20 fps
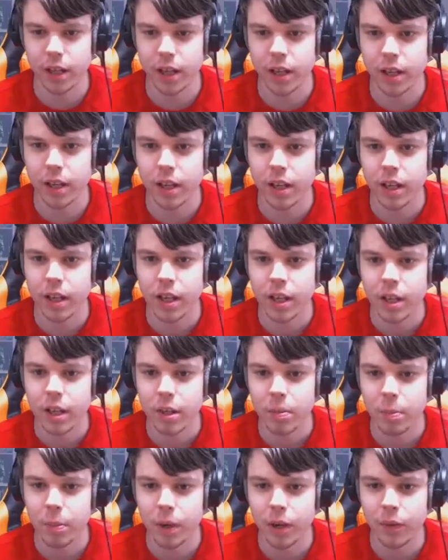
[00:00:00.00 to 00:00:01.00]
that.
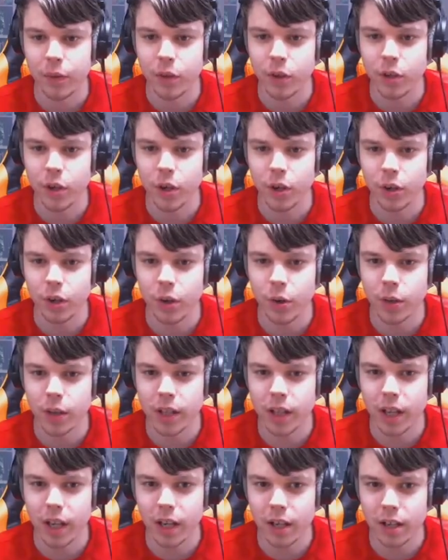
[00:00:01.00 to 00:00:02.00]
But if you don't know what
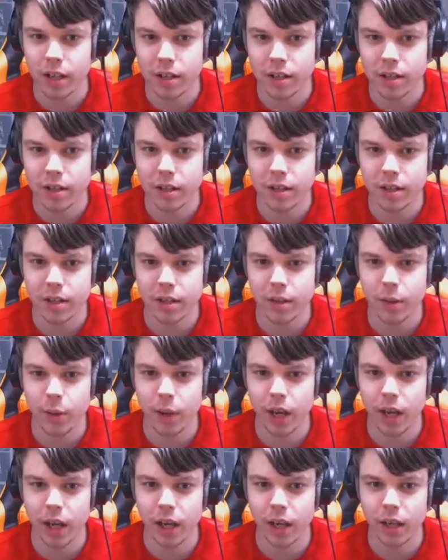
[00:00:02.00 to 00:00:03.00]
that is,
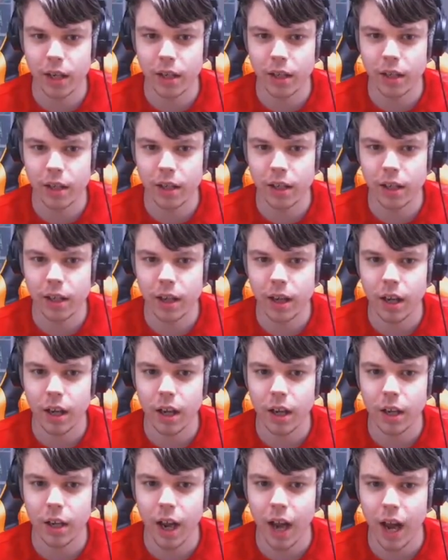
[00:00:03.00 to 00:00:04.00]
then
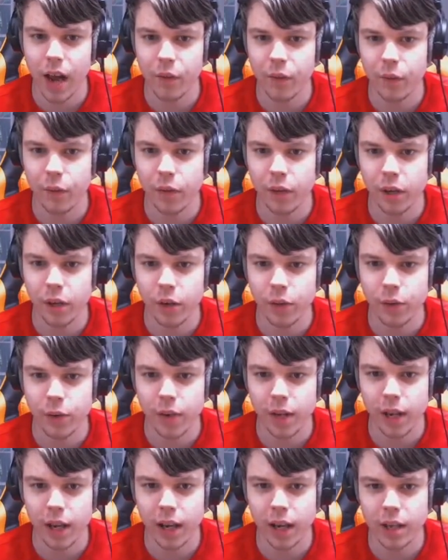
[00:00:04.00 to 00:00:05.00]
I have a video for
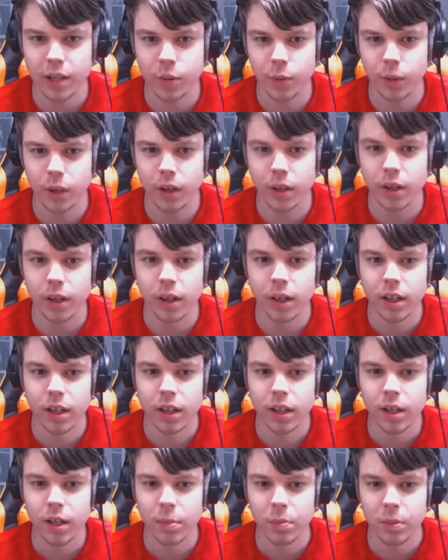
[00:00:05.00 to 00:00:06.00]
that as well.
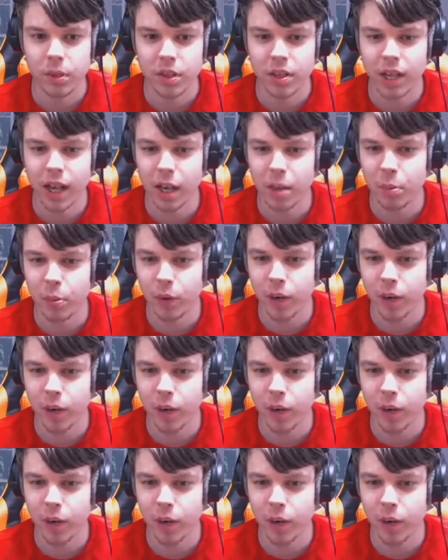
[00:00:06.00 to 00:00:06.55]
But this kind of